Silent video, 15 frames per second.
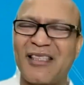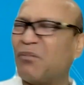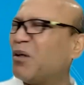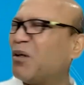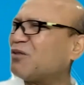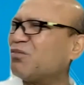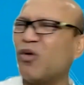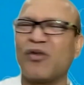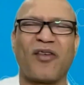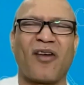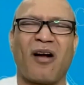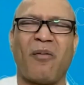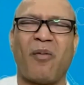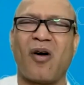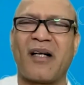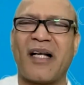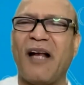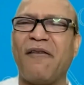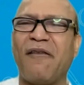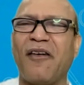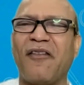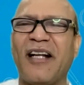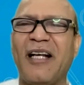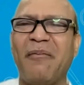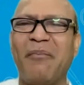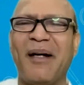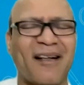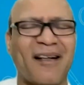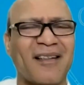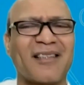The bus moves for about 10-15
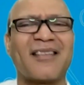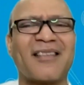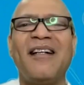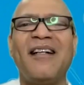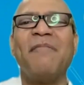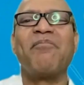meters.